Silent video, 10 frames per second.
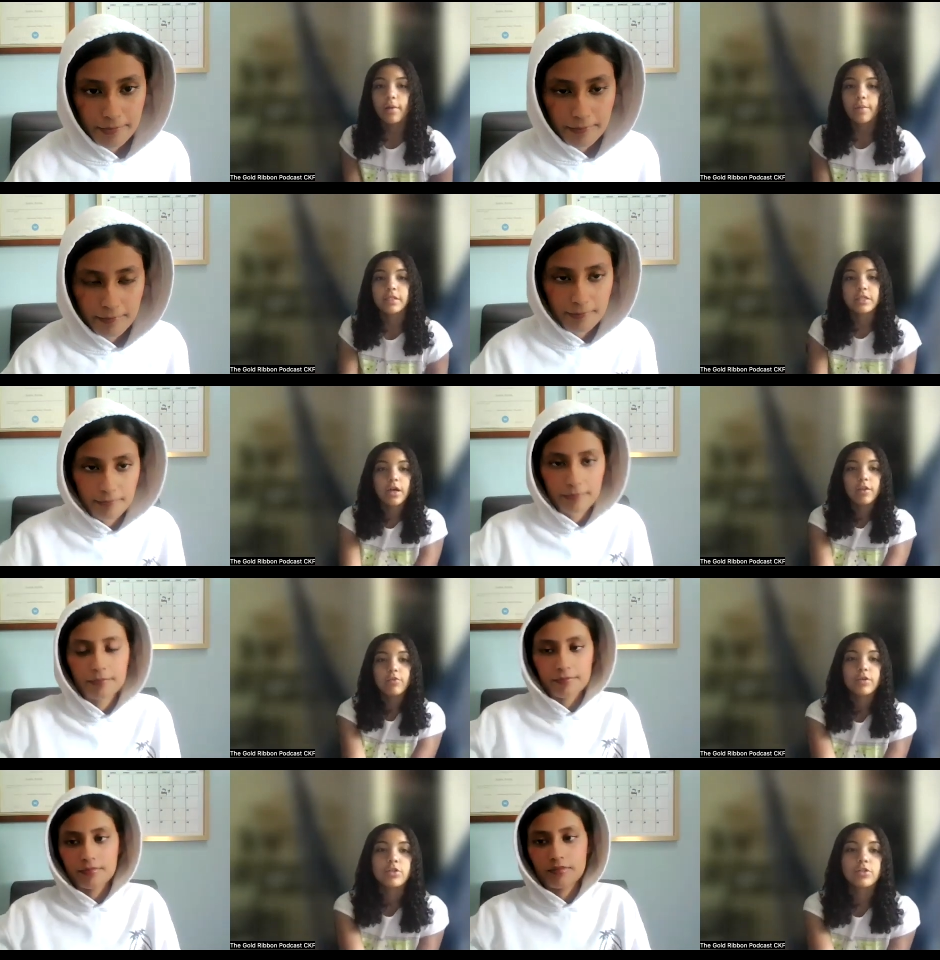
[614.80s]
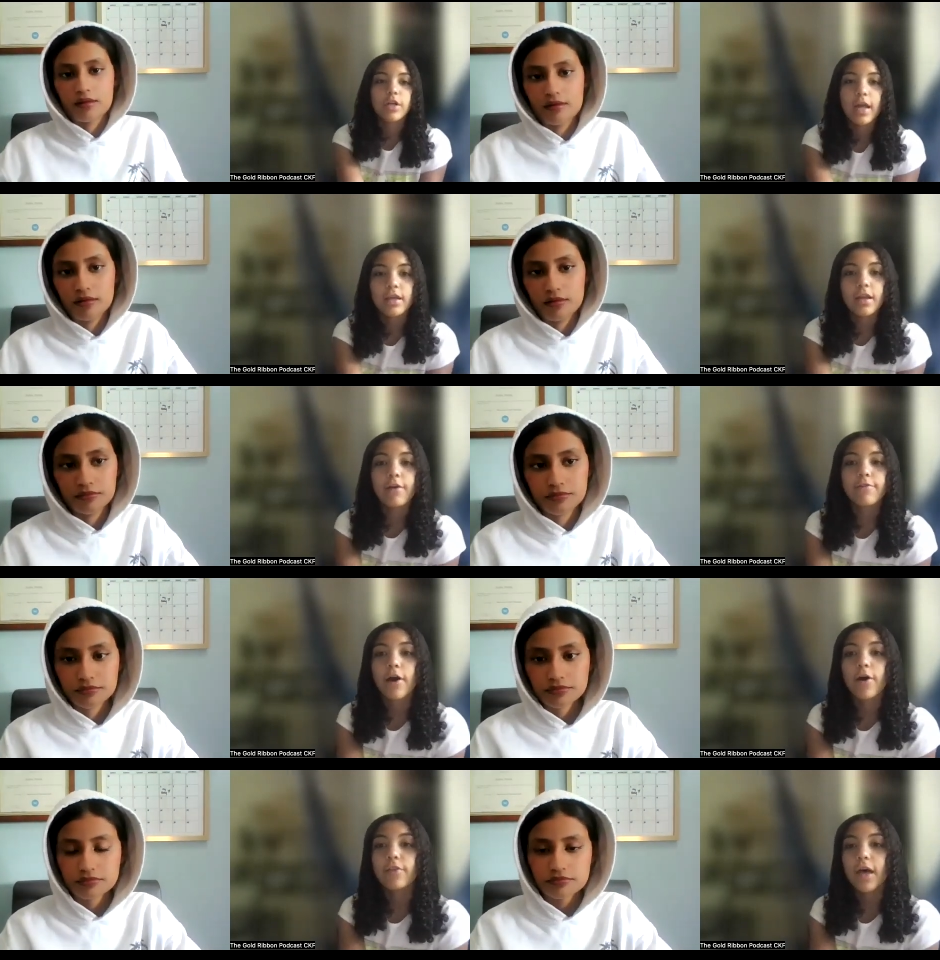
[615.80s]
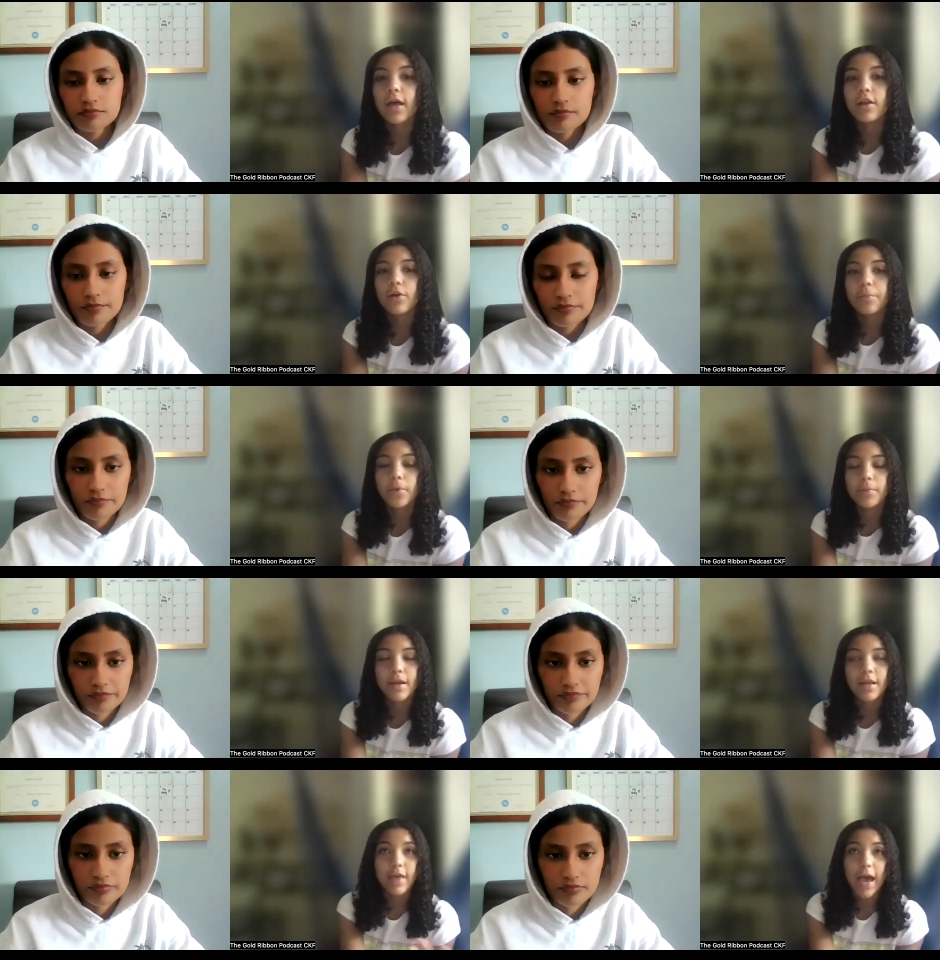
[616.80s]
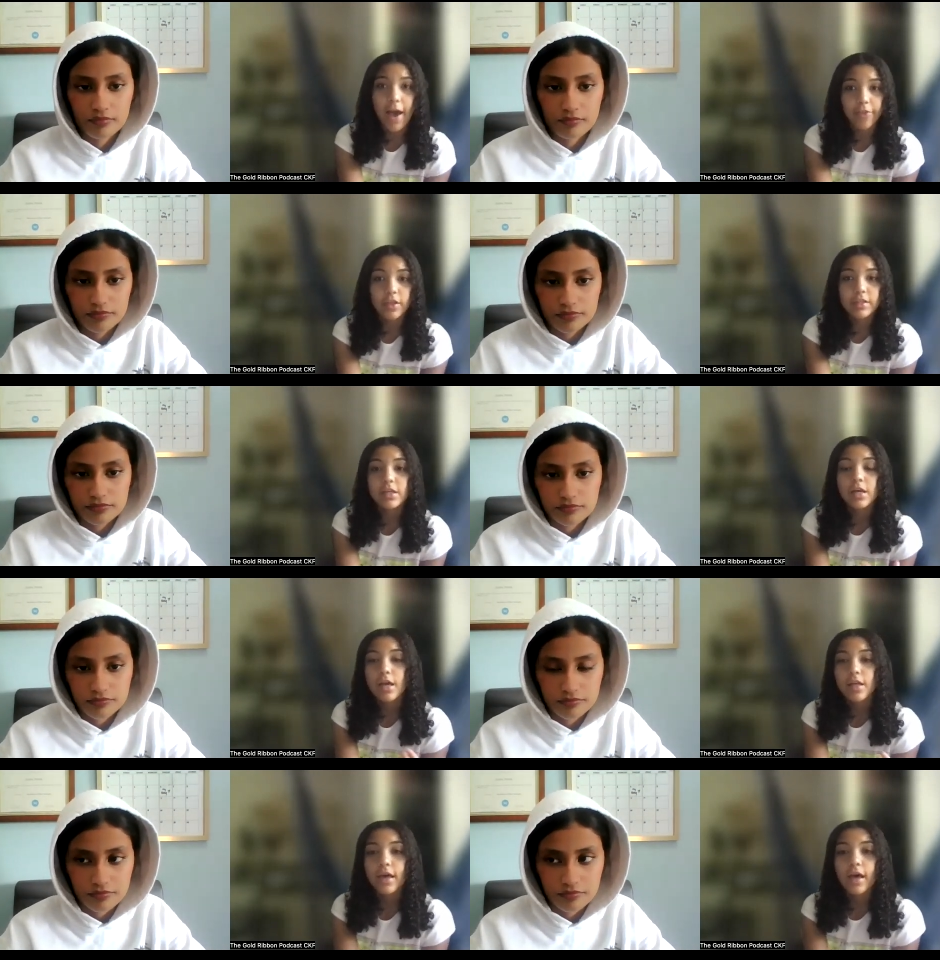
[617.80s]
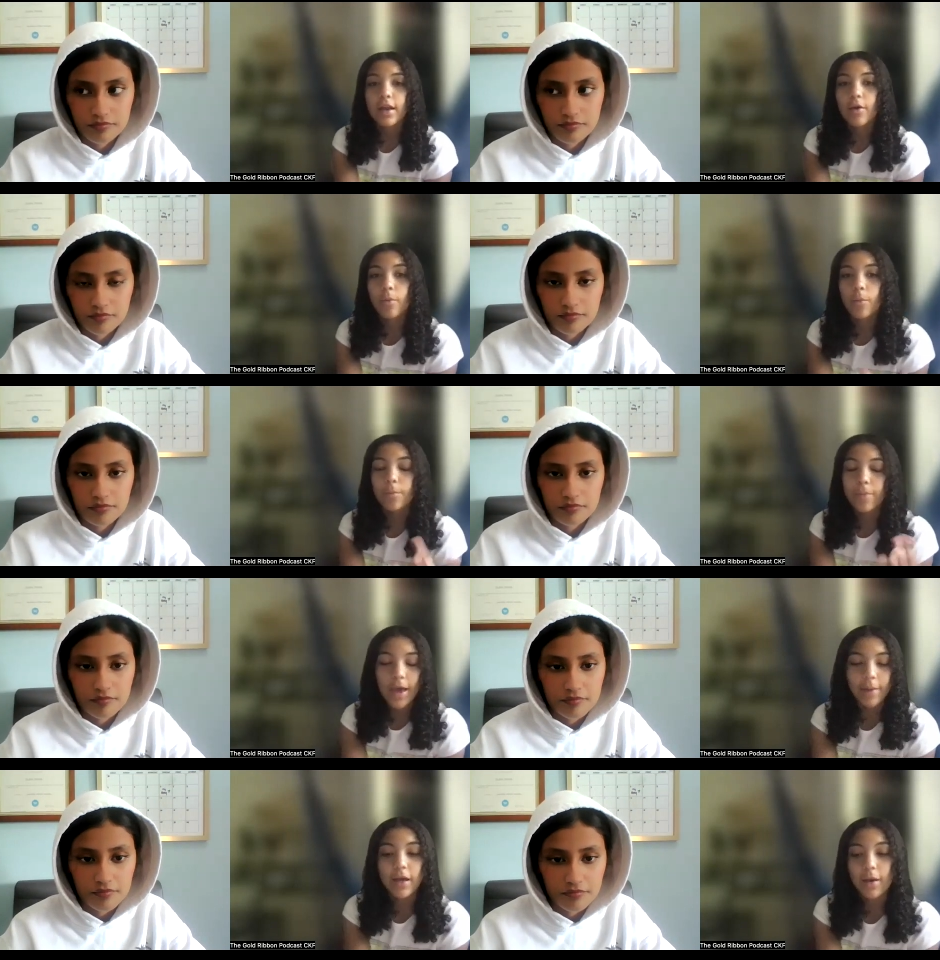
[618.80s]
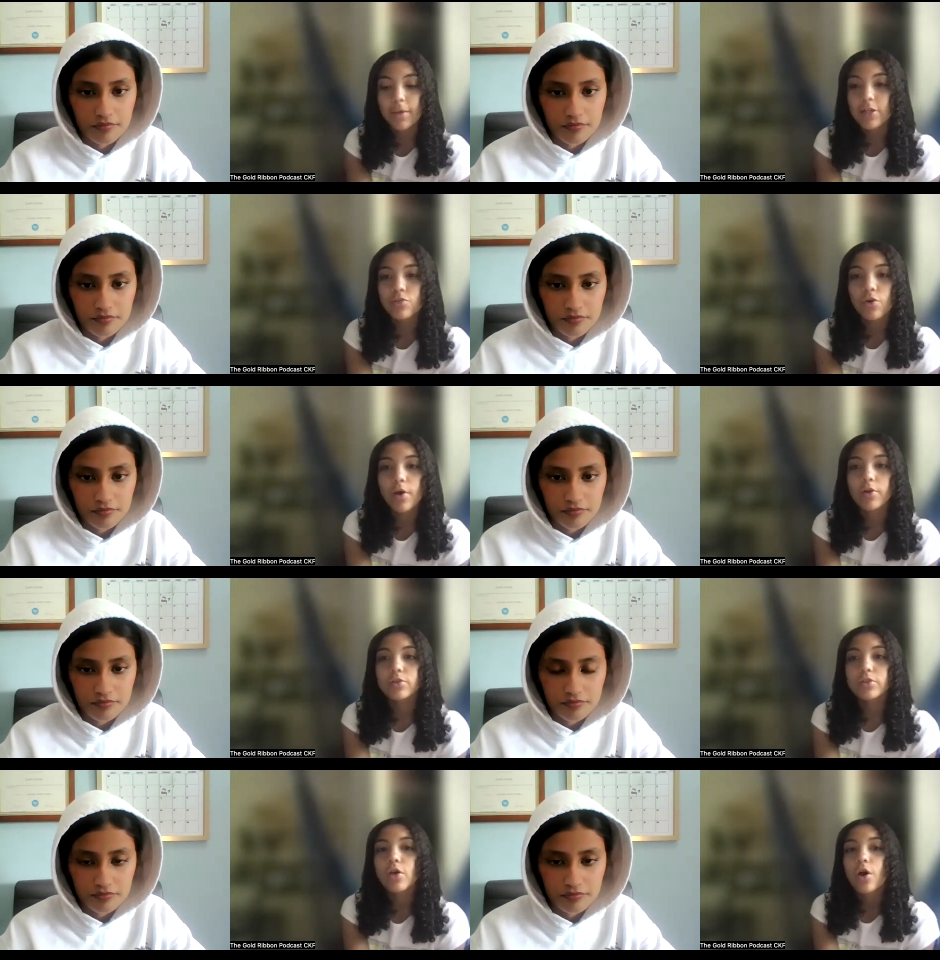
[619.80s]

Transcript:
Speaker 1: because a lot of the research I did, I found that many of the athletes that had become cancer role models